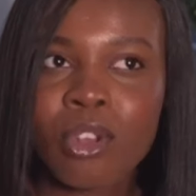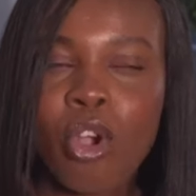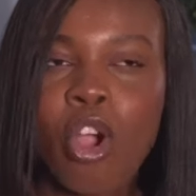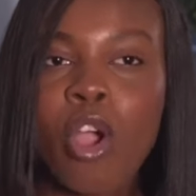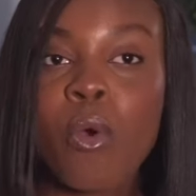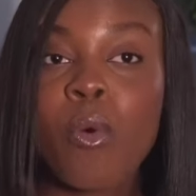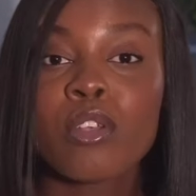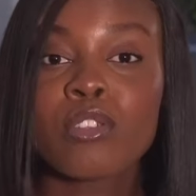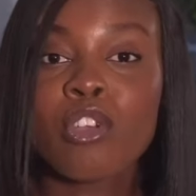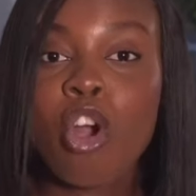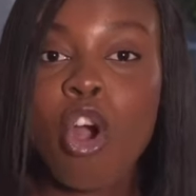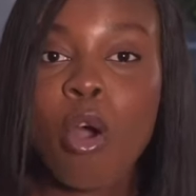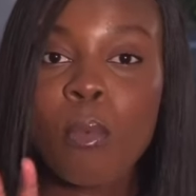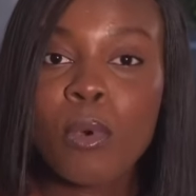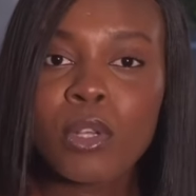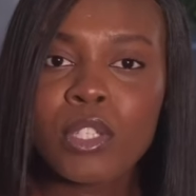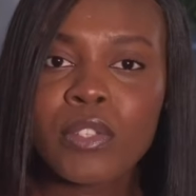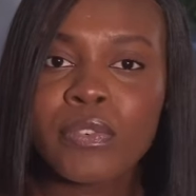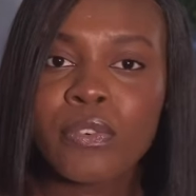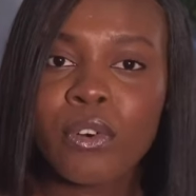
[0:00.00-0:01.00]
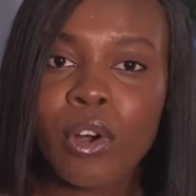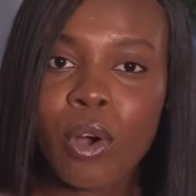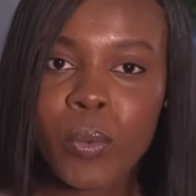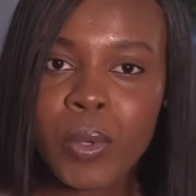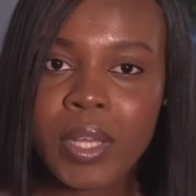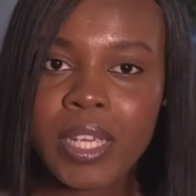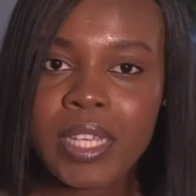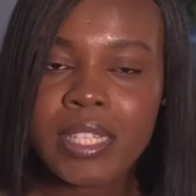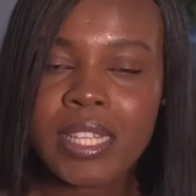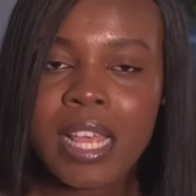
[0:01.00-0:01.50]
Or it was almost 4
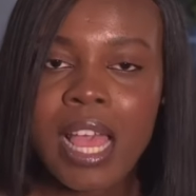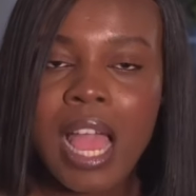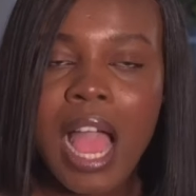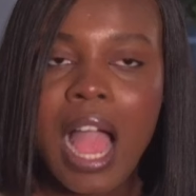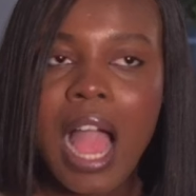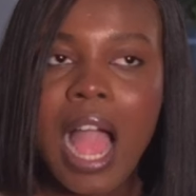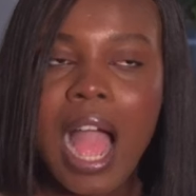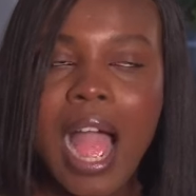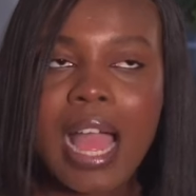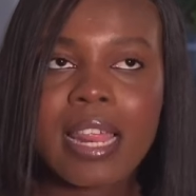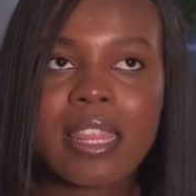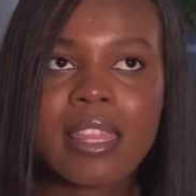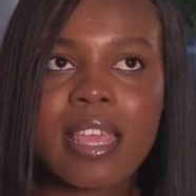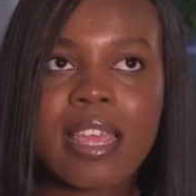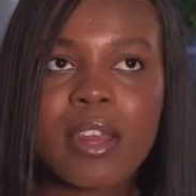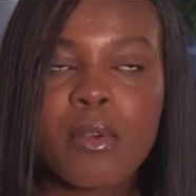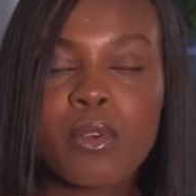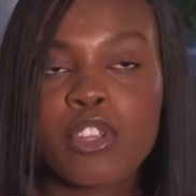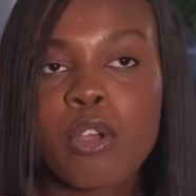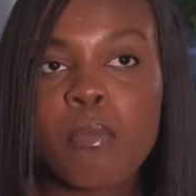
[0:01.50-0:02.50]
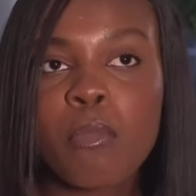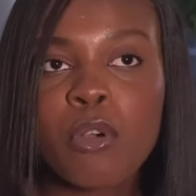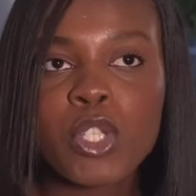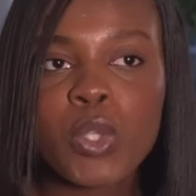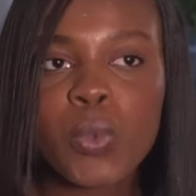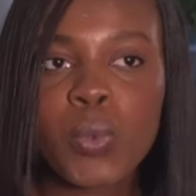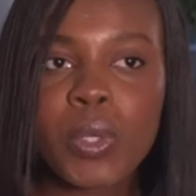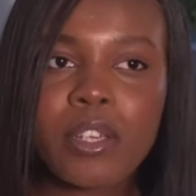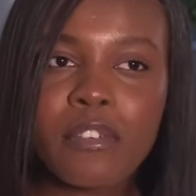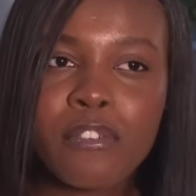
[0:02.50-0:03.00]
weeks. And then it was
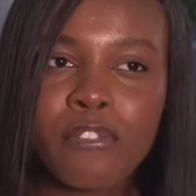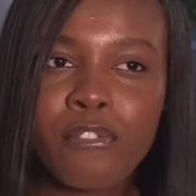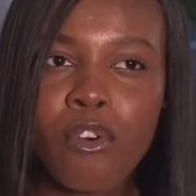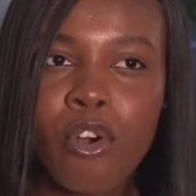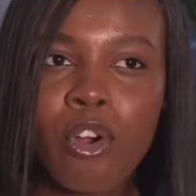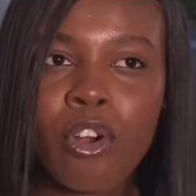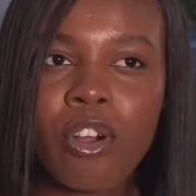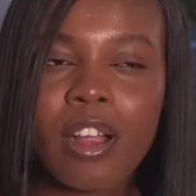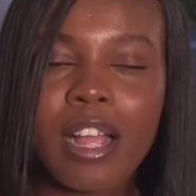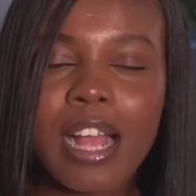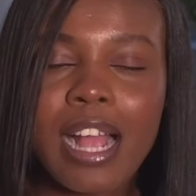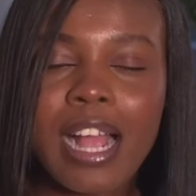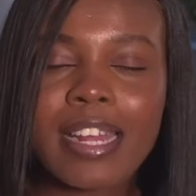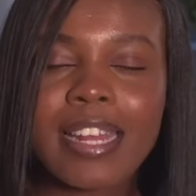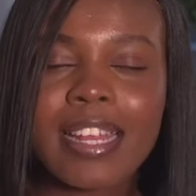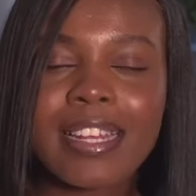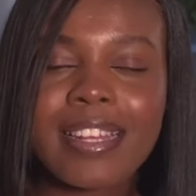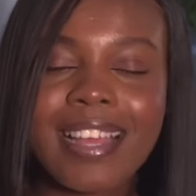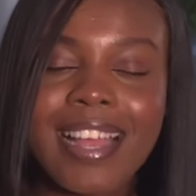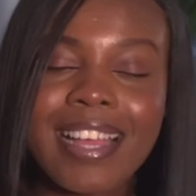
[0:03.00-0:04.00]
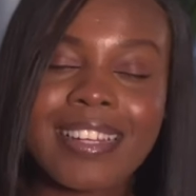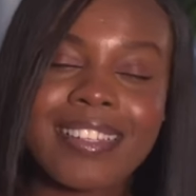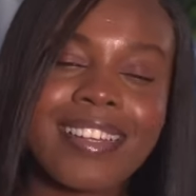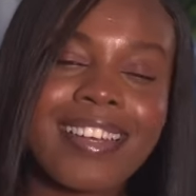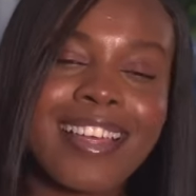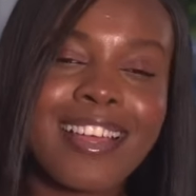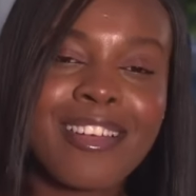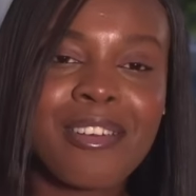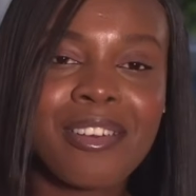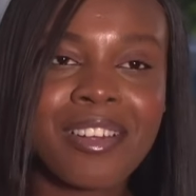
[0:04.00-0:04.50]
almost week 4, and
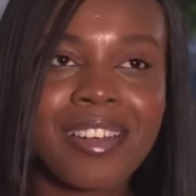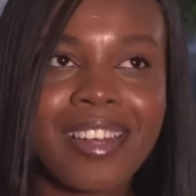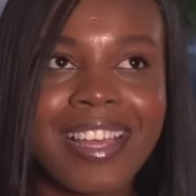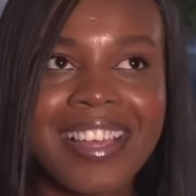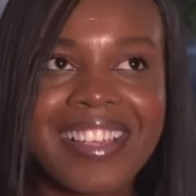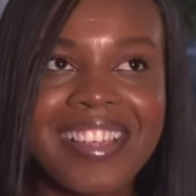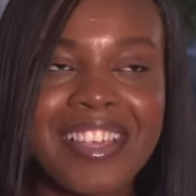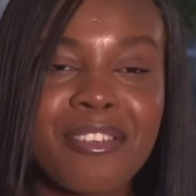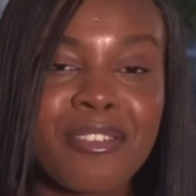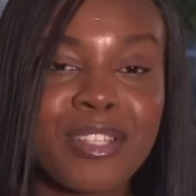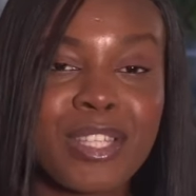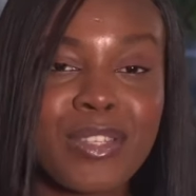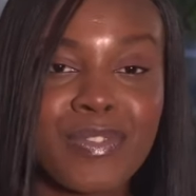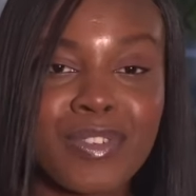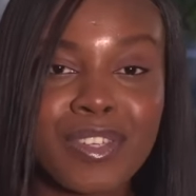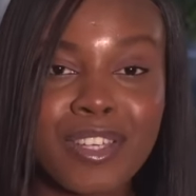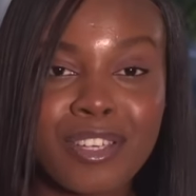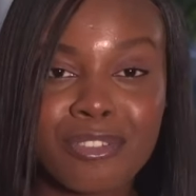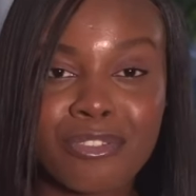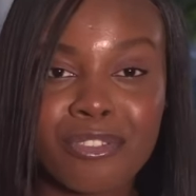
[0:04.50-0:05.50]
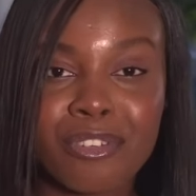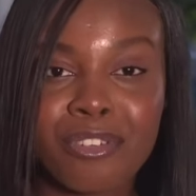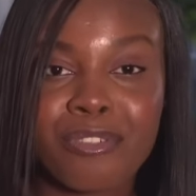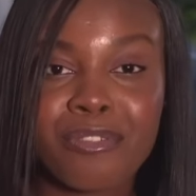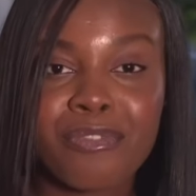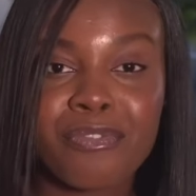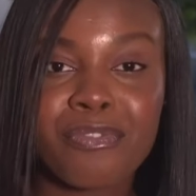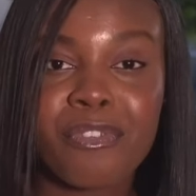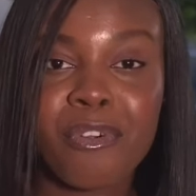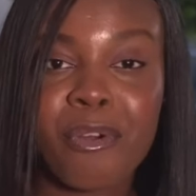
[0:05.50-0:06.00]
then I got like a notification
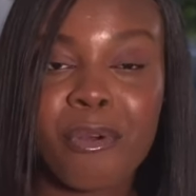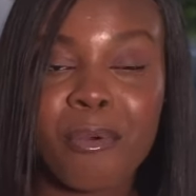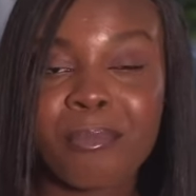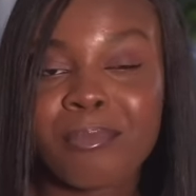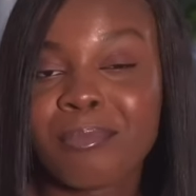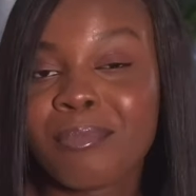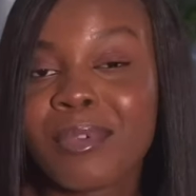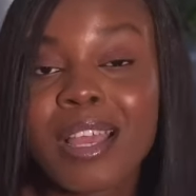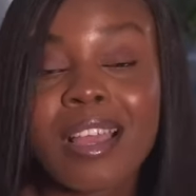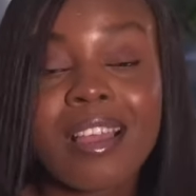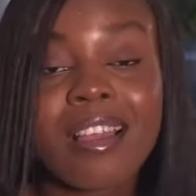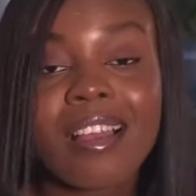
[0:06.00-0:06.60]
from